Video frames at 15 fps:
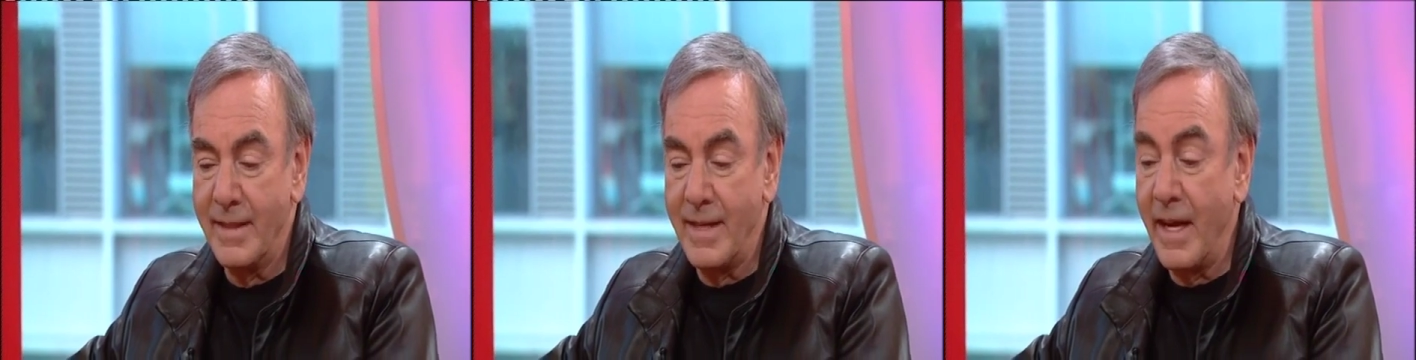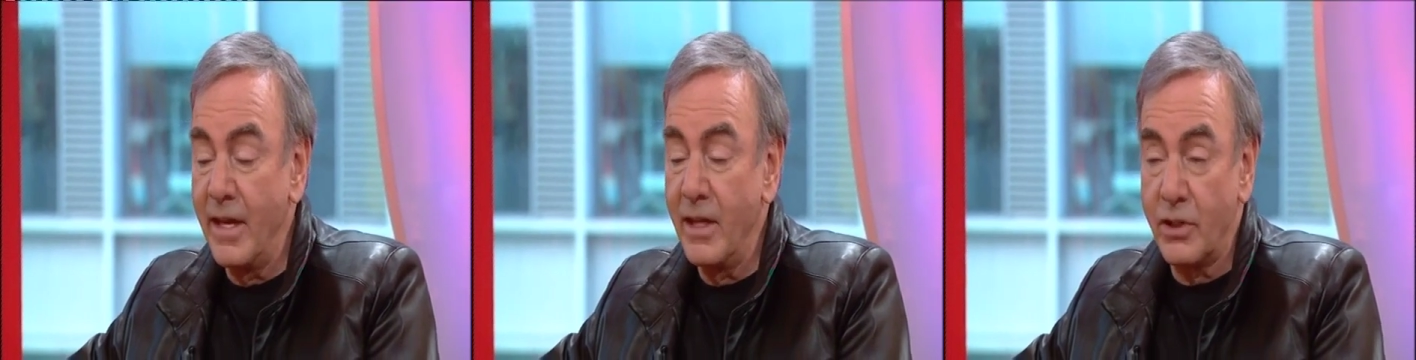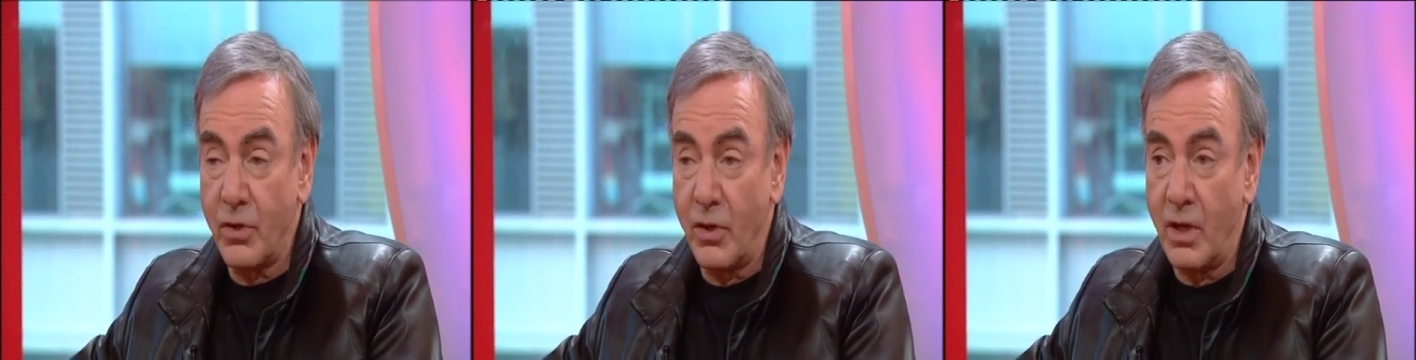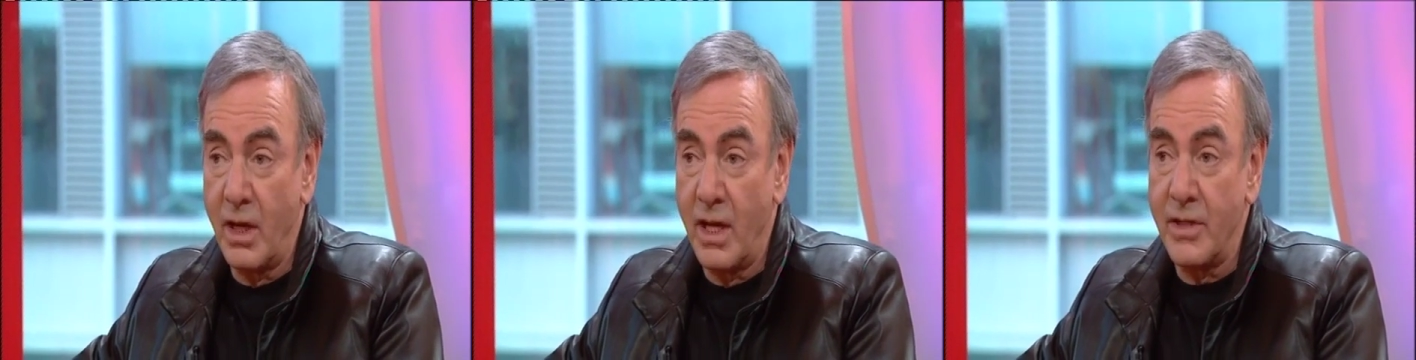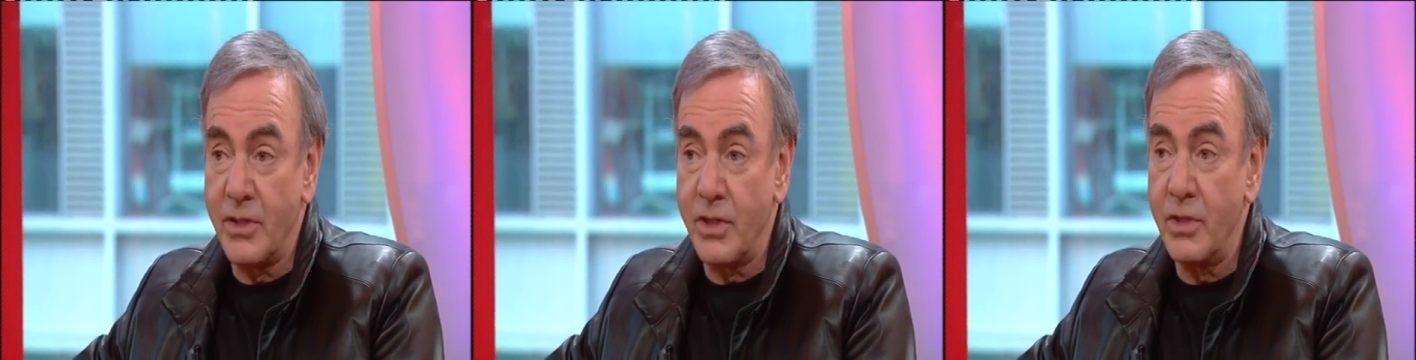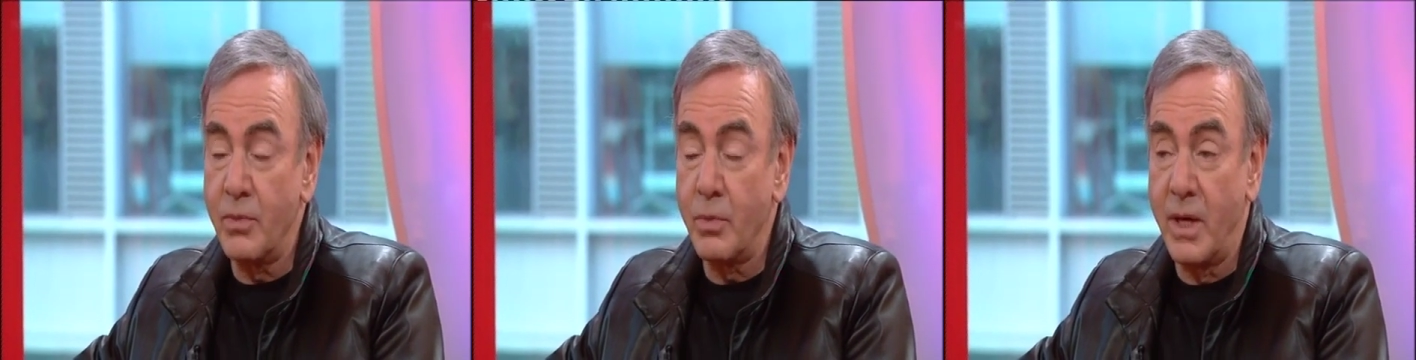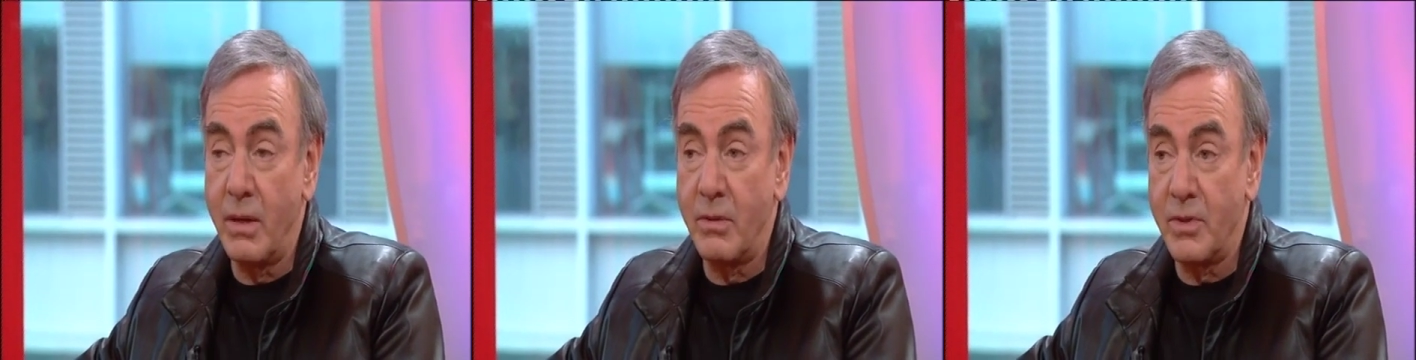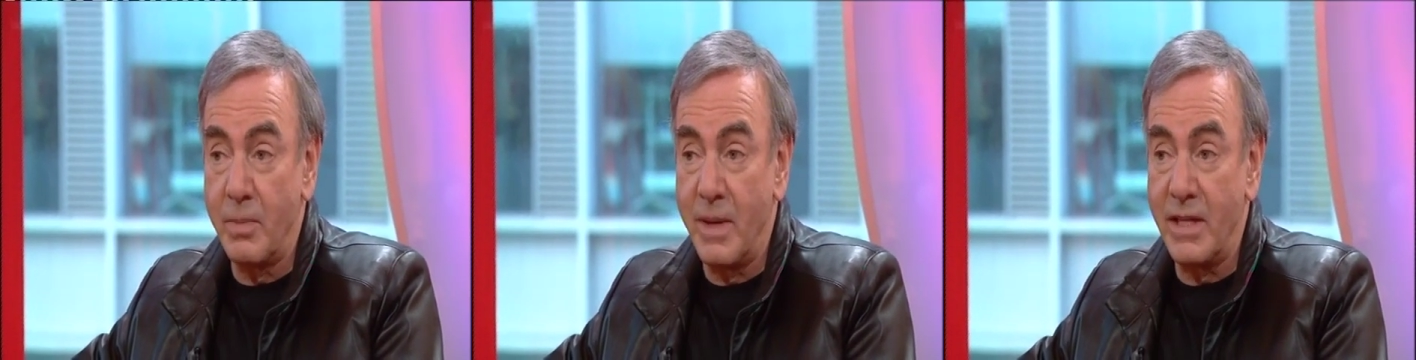taking guitar lessons when
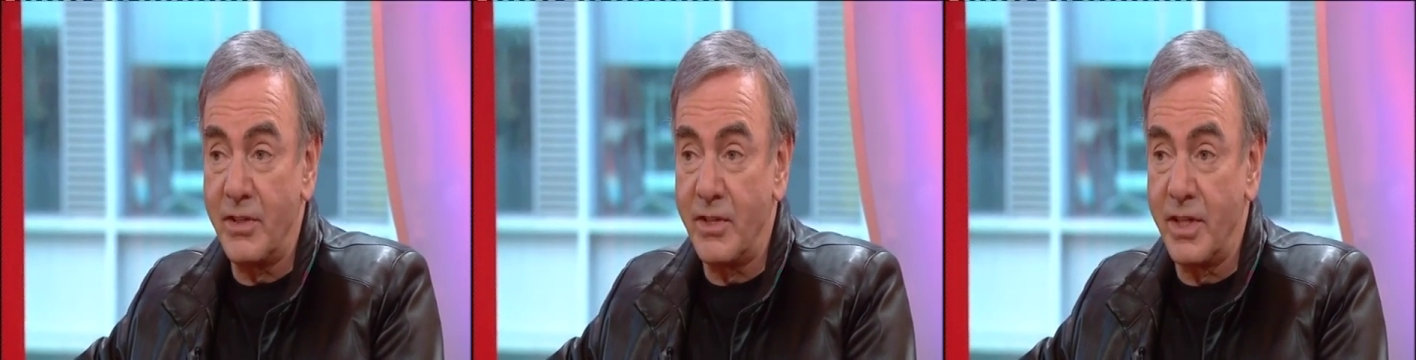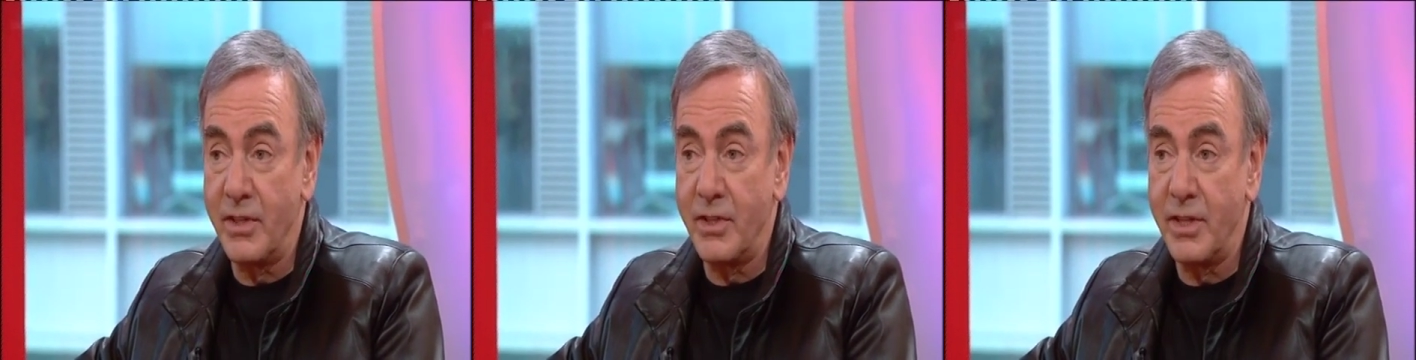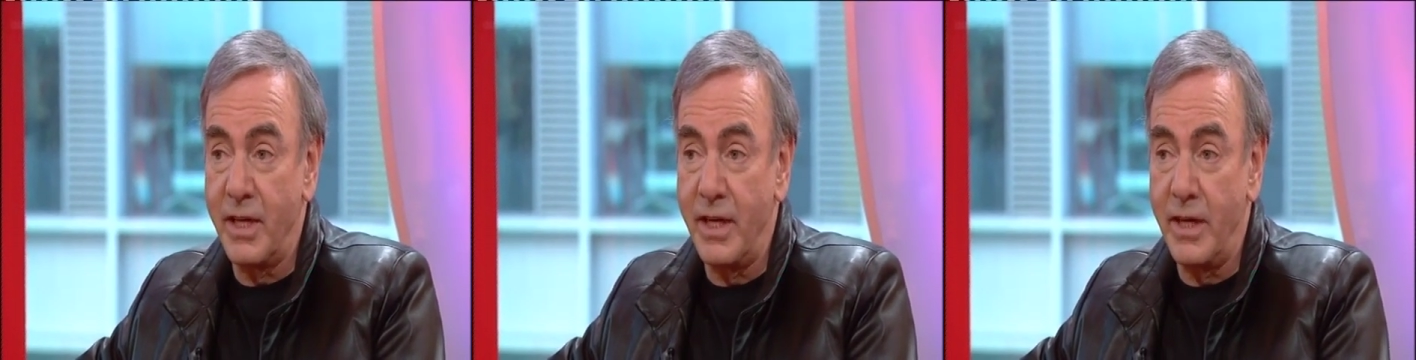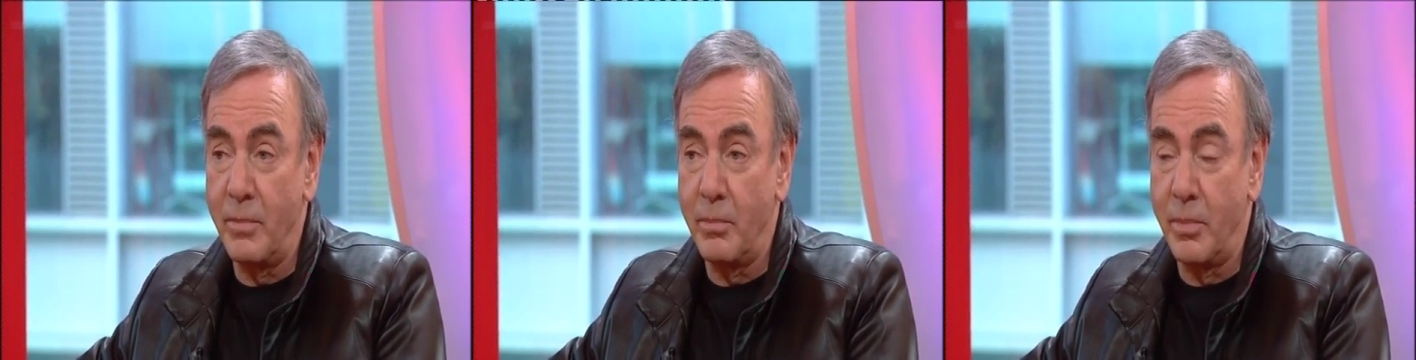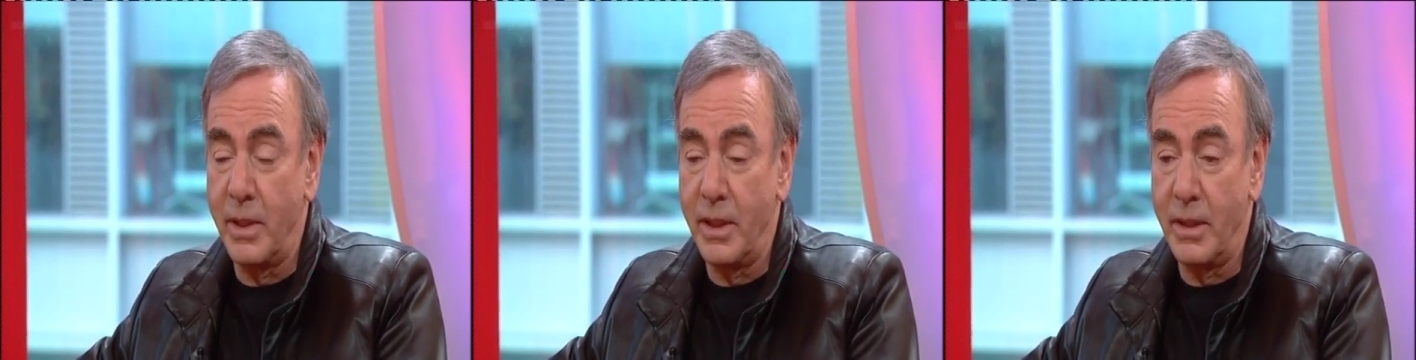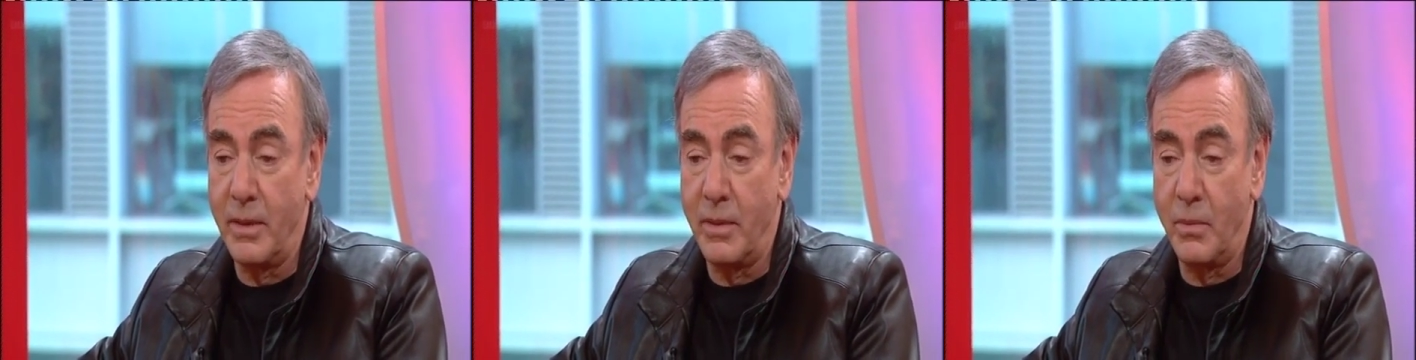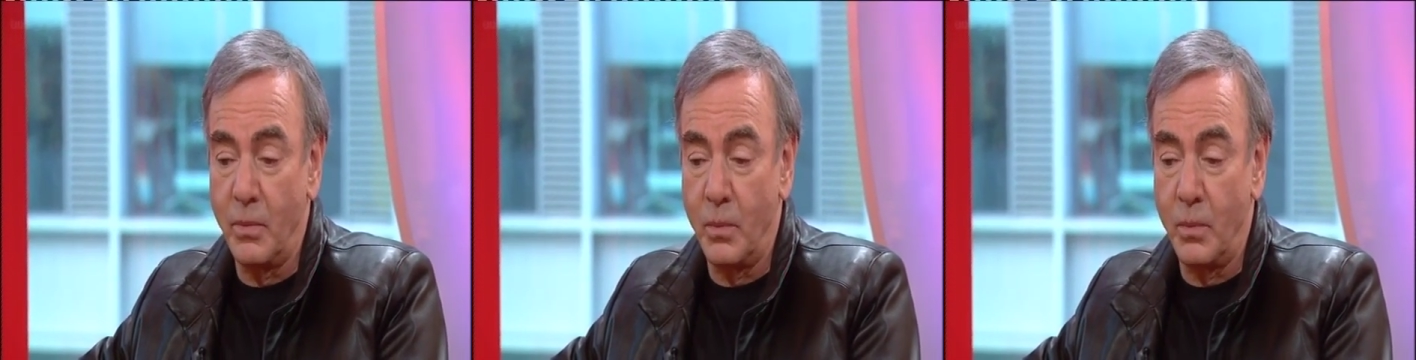I was about 16, but